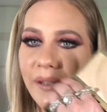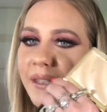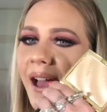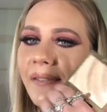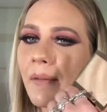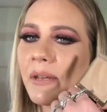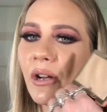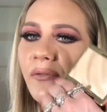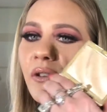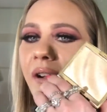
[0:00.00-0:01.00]
But yeah, let me
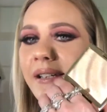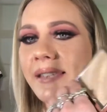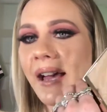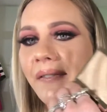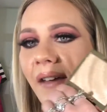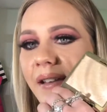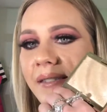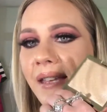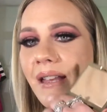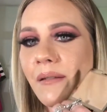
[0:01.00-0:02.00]
know if you guys had
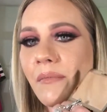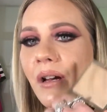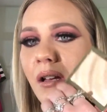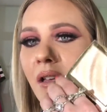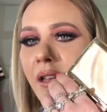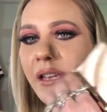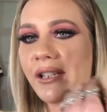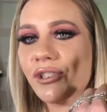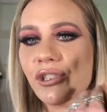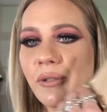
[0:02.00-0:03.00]
that same
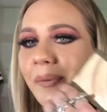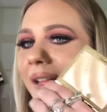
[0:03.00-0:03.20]
issue.